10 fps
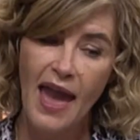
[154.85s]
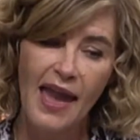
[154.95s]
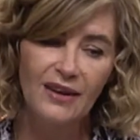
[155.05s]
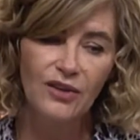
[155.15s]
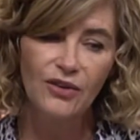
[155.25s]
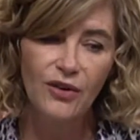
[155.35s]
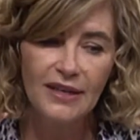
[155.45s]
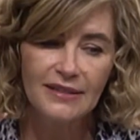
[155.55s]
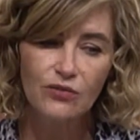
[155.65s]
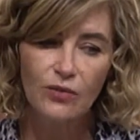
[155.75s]
And, you know,
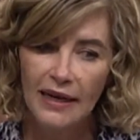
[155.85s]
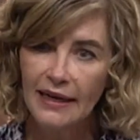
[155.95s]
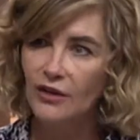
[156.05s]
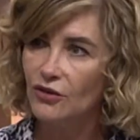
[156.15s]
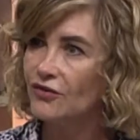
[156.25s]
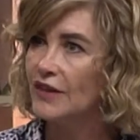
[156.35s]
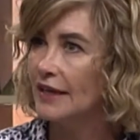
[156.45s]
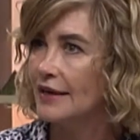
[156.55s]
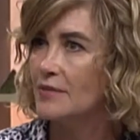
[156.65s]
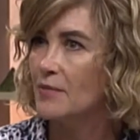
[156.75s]
it's really good for
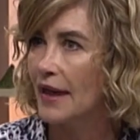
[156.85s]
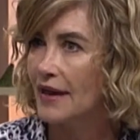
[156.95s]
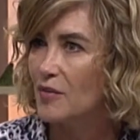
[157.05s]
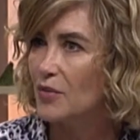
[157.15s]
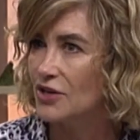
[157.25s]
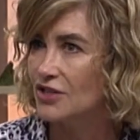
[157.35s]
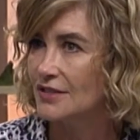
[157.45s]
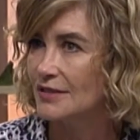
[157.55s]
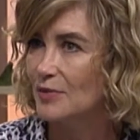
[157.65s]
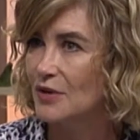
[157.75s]
cleaning makeup
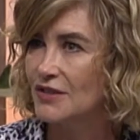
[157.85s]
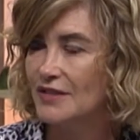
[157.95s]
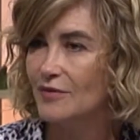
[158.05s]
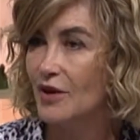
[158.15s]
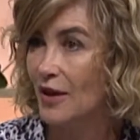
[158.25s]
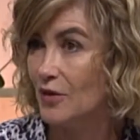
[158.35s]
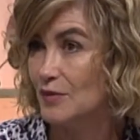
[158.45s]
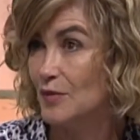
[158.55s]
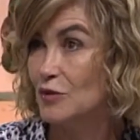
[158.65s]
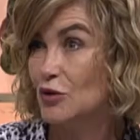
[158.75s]
brushes because it, like we
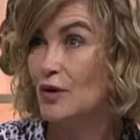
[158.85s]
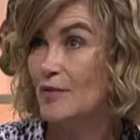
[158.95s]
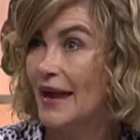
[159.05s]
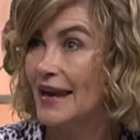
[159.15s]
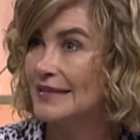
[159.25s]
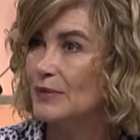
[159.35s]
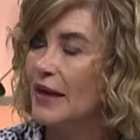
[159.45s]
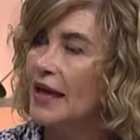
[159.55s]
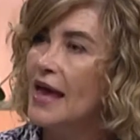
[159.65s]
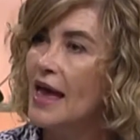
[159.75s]
were talking oh. about last
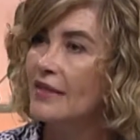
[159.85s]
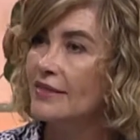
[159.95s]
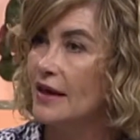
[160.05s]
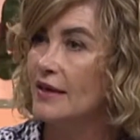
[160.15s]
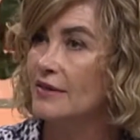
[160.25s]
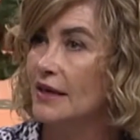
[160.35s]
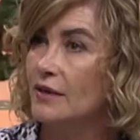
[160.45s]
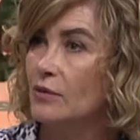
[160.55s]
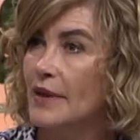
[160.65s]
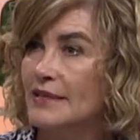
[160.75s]
week, the, the
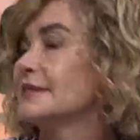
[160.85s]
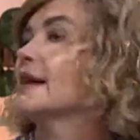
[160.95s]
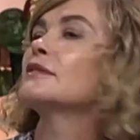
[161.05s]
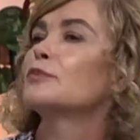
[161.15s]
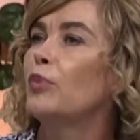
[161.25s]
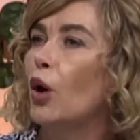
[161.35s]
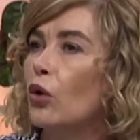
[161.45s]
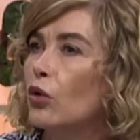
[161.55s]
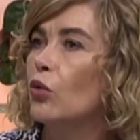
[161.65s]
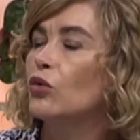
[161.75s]
little micelles
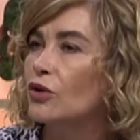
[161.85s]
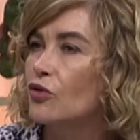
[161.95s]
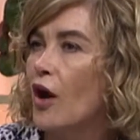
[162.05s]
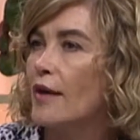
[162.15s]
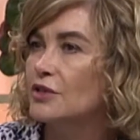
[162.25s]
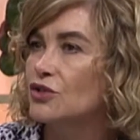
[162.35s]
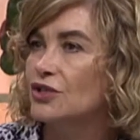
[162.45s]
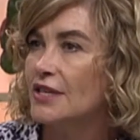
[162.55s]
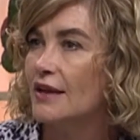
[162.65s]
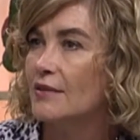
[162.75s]
pull all the grime and
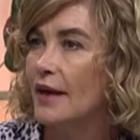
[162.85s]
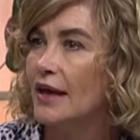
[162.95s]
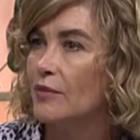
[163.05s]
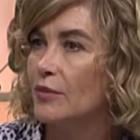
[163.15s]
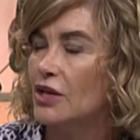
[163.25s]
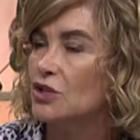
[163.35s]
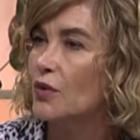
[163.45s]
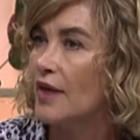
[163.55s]
dirt out of the makeup brush.